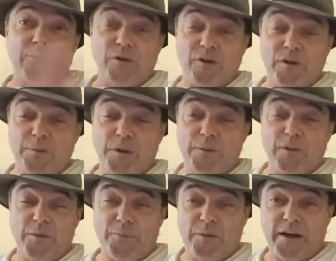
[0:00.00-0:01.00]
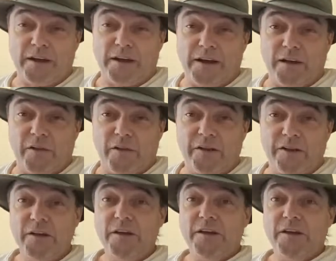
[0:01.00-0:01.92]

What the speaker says: I'm looking people on Pine Island,